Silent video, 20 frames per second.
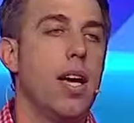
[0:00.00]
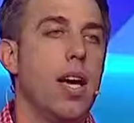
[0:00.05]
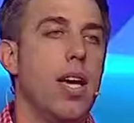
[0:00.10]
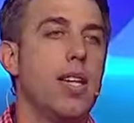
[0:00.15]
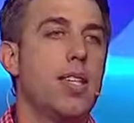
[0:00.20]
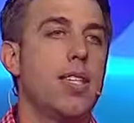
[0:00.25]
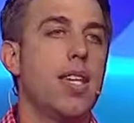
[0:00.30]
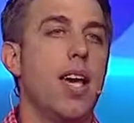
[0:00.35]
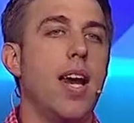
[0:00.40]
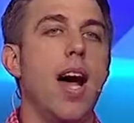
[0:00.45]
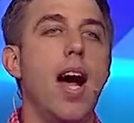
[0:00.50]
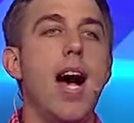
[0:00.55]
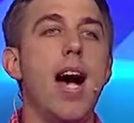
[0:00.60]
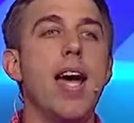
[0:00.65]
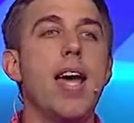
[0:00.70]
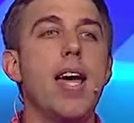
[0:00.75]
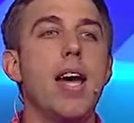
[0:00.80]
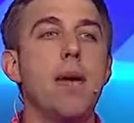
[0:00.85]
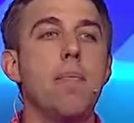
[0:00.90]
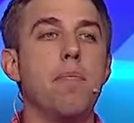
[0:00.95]
He said,
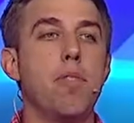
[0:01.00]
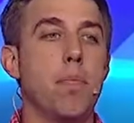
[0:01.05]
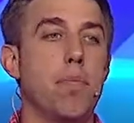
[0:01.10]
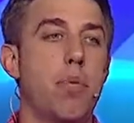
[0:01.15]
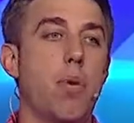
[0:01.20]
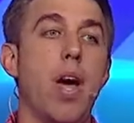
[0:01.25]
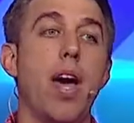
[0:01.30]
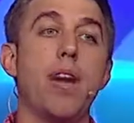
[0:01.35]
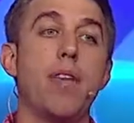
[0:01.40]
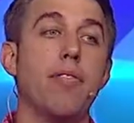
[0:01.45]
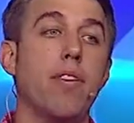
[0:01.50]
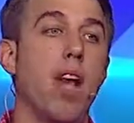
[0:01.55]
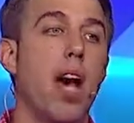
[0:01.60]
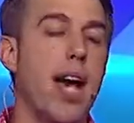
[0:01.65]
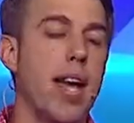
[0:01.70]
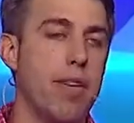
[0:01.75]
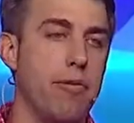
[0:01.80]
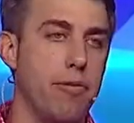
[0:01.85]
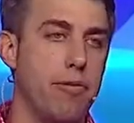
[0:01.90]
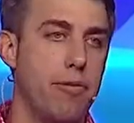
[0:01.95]
I am the bread of
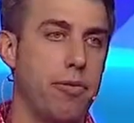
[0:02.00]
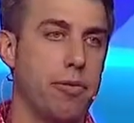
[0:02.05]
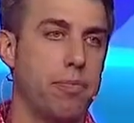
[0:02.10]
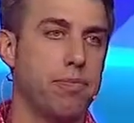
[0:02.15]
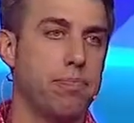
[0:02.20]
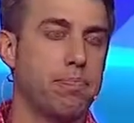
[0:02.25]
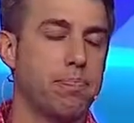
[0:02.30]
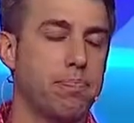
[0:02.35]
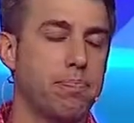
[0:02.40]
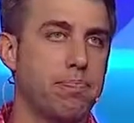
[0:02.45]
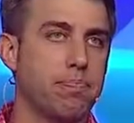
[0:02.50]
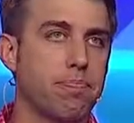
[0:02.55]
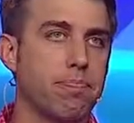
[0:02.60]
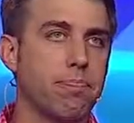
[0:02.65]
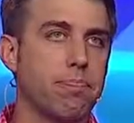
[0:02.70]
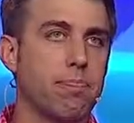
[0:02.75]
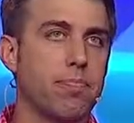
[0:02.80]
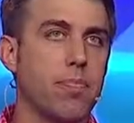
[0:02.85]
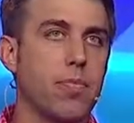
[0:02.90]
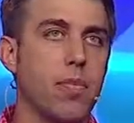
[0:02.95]
life.
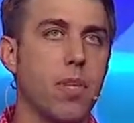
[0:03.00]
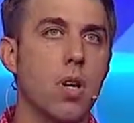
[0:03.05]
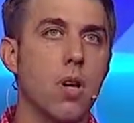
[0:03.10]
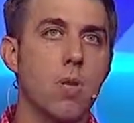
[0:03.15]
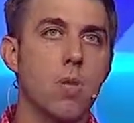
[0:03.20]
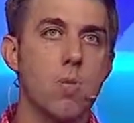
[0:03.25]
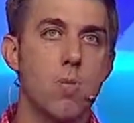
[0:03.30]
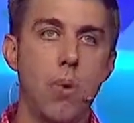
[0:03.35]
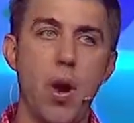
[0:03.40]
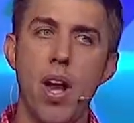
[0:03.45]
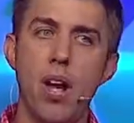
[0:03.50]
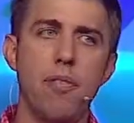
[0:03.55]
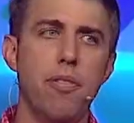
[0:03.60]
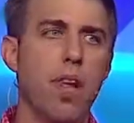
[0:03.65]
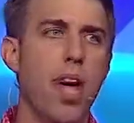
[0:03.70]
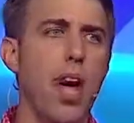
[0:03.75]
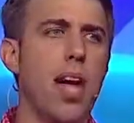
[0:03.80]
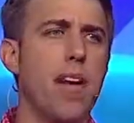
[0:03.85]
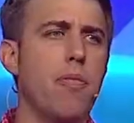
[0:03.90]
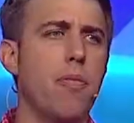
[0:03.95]
Bread of
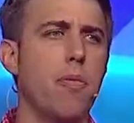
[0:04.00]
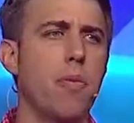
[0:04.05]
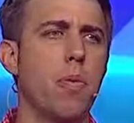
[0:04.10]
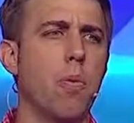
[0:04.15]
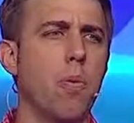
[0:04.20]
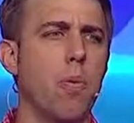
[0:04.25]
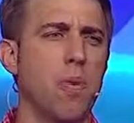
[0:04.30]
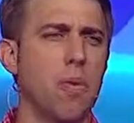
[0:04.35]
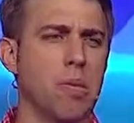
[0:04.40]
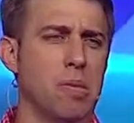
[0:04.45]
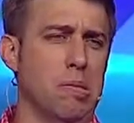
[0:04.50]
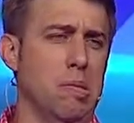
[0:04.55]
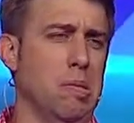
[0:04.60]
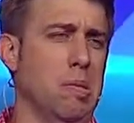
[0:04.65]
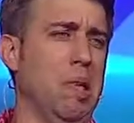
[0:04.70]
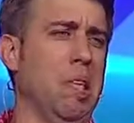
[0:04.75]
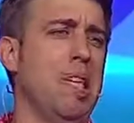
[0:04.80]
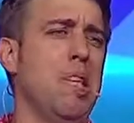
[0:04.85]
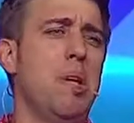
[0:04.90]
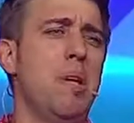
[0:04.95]
life,
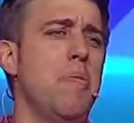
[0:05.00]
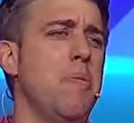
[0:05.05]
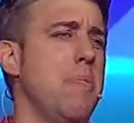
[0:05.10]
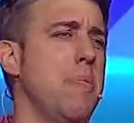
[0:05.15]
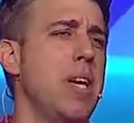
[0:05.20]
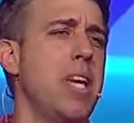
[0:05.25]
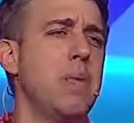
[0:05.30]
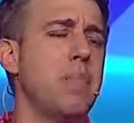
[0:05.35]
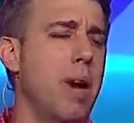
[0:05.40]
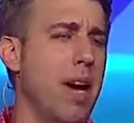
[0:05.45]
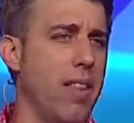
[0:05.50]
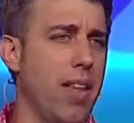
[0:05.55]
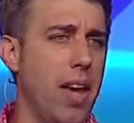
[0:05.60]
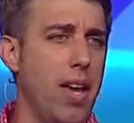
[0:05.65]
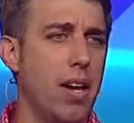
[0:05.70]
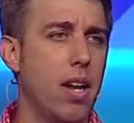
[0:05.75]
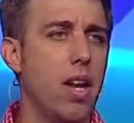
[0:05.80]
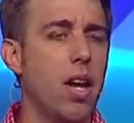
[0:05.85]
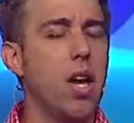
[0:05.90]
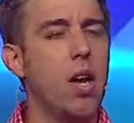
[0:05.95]
what do you even mean by
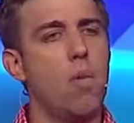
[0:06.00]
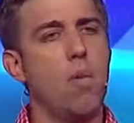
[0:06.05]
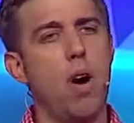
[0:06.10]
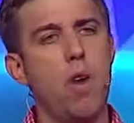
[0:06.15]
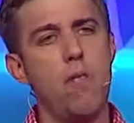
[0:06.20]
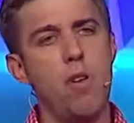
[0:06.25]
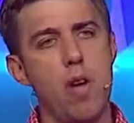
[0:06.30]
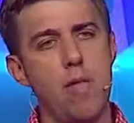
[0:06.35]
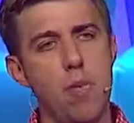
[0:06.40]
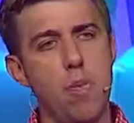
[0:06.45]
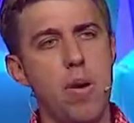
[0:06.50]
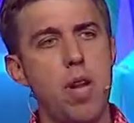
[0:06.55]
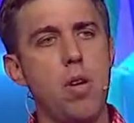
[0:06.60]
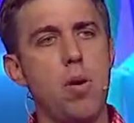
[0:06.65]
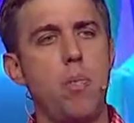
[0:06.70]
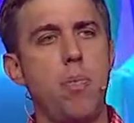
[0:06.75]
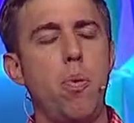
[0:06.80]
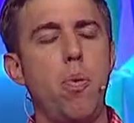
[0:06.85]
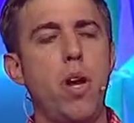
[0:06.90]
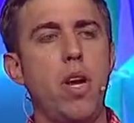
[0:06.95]
that? Well, have you ever been to
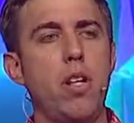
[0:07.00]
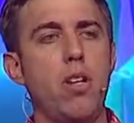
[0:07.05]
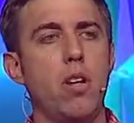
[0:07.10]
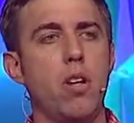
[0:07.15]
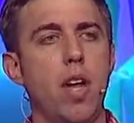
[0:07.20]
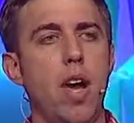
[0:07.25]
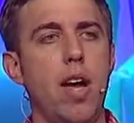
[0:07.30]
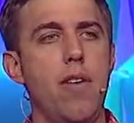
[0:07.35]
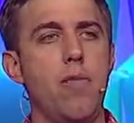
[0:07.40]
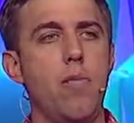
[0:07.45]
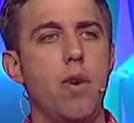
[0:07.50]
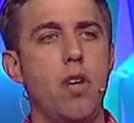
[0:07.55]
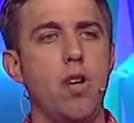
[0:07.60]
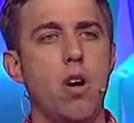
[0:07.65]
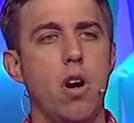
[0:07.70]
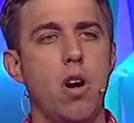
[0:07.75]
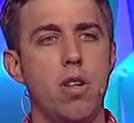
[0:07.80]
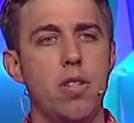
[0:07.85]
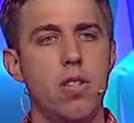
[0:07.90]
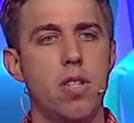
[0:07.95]
a point in your life where
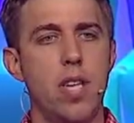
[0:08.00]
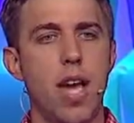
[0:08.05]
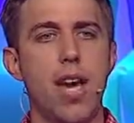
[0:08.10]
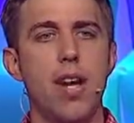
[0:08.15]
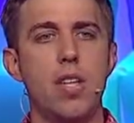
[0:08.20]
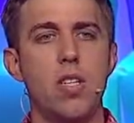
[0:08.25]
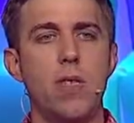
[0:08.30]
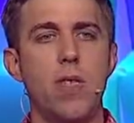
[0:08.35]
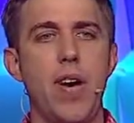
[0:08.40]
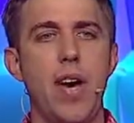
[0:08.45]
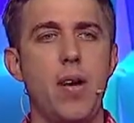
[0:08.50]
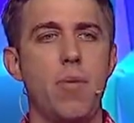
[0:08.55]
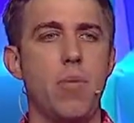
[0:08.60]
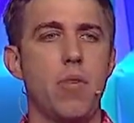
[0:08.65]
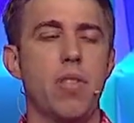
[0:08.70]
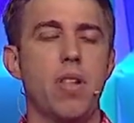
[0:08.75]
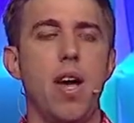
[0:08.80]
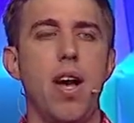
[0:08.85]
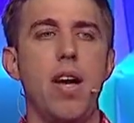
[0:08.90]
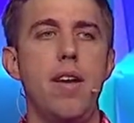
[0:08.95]
you're unsatisfied
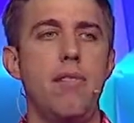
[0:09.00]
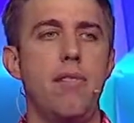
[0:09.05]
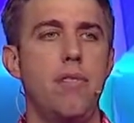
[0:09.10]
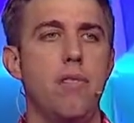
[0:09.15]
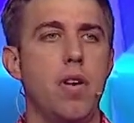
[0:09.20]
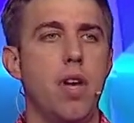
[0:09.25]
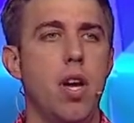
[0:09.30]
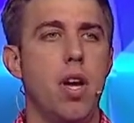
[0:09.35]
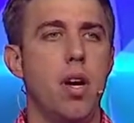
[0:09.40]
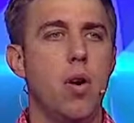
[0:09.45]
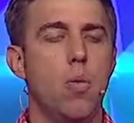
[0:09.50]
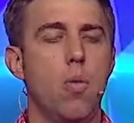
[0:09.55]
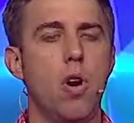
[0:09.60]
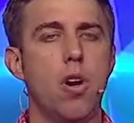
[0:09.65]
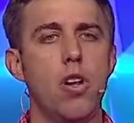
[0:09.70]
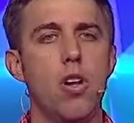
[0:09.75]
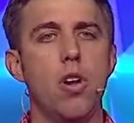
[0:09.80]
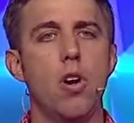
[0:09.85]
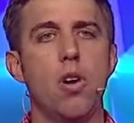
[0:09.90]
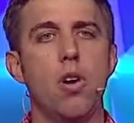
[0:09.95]
with life, where
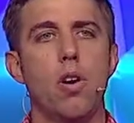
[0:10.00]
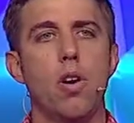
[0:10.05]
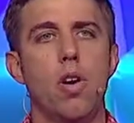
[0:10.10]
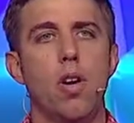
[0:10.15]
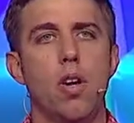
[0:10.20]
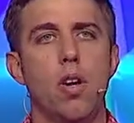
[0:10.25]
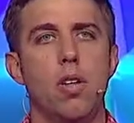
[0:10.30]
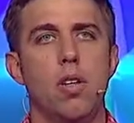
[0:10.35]
you're